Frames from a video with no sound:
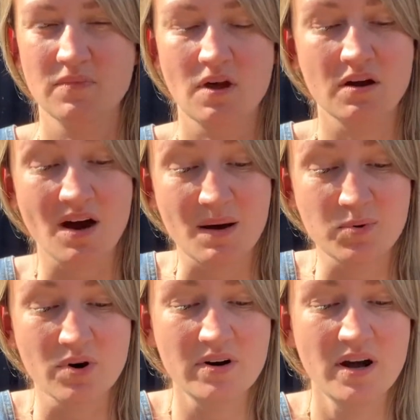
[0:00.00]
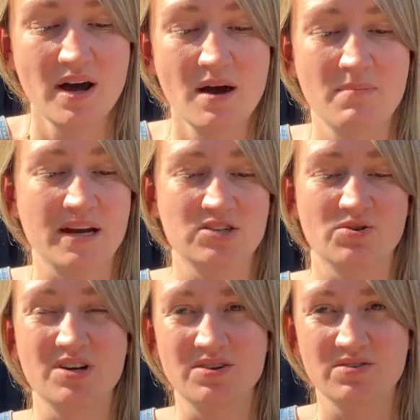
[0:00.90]
cardboard. Make sure
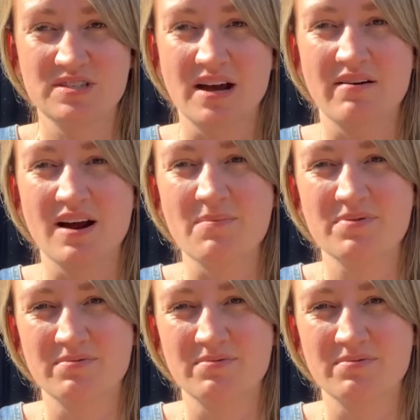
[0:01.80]
you tear it up